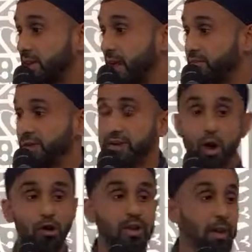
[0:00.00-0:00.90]
If they're
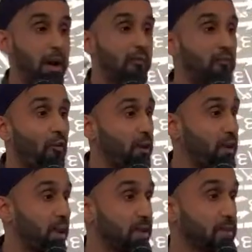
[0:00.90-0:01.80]
talking about
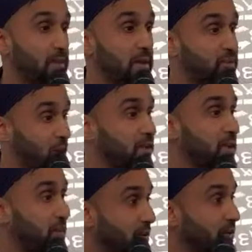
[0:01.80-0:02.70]
Fortnite, start to
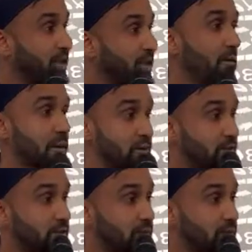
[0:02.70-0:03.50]
learn the characters